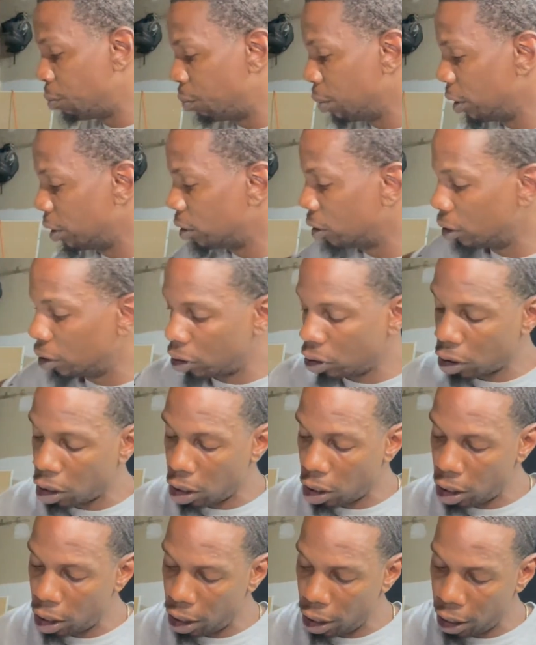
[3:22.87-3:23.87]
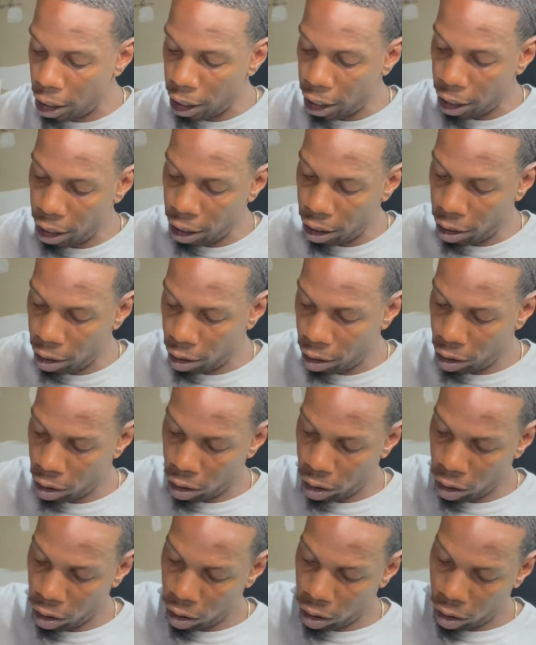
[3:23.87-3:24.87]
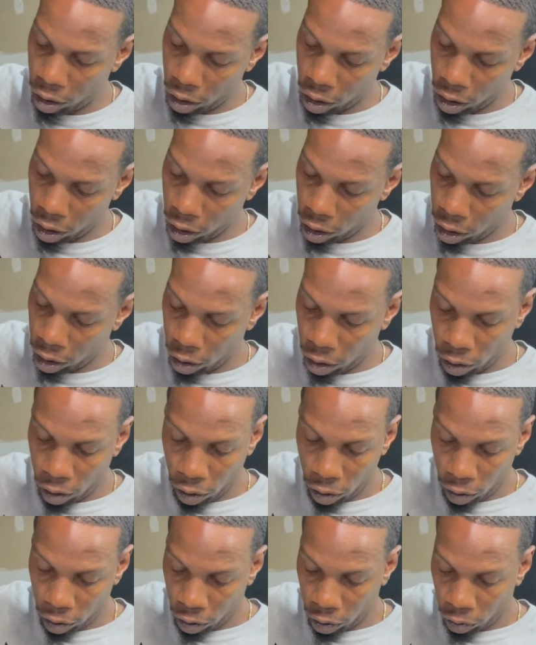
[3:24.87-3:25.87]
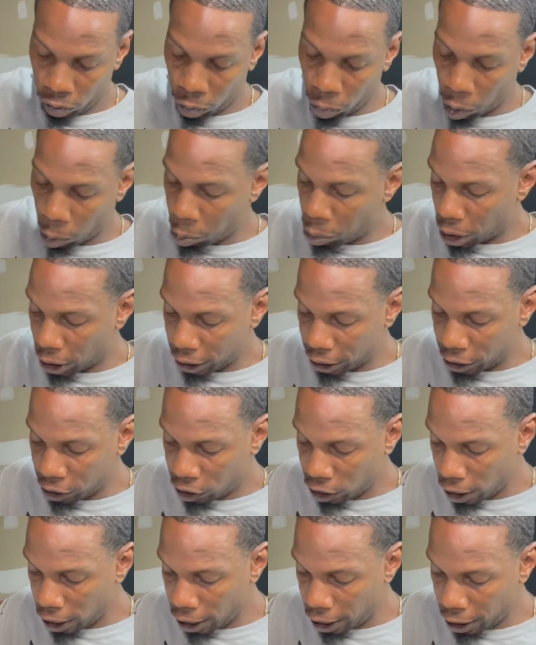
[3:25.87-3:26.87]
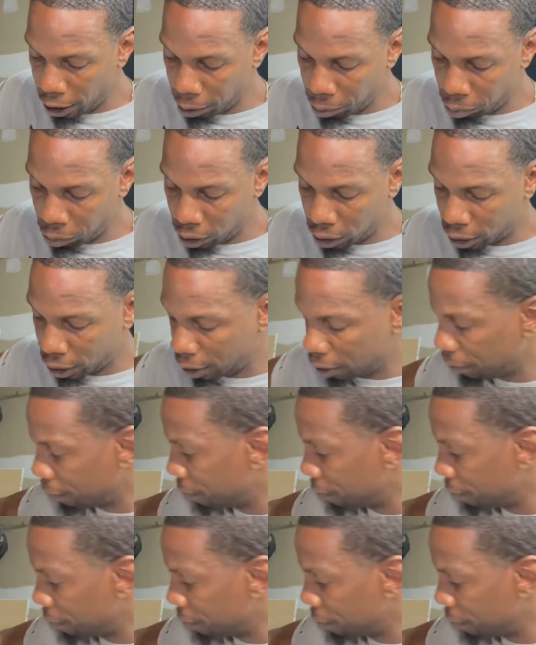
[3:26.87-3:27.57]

business card in here from my buddy James,